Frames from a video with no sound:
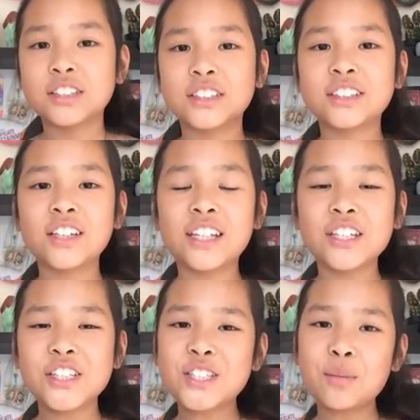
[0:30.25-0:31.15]
So
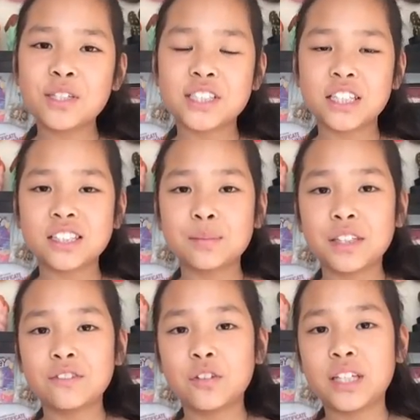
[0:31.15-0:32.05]
thank you so much
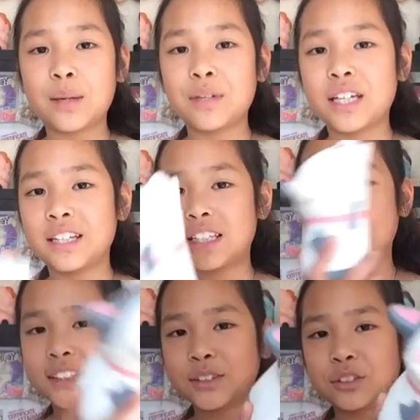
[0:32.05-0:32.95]
Salsabilla for naming
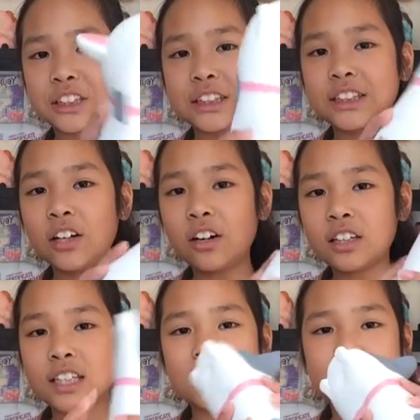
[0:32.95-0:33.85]
this squishy
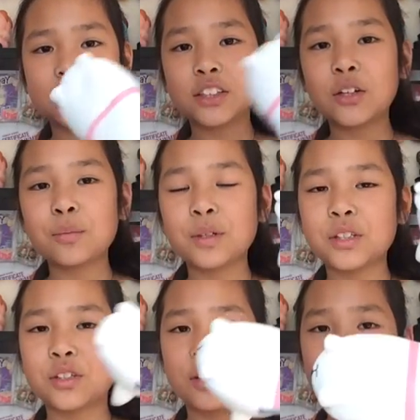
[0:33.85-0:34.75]
dog. It's super
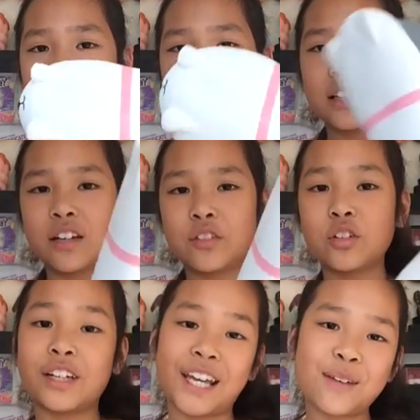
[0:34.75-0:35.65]
cute and I love
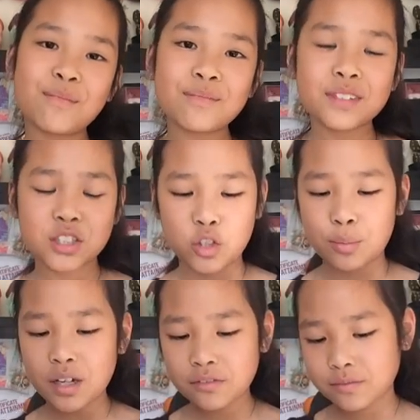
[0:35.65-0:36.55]
your name, Snowpuff.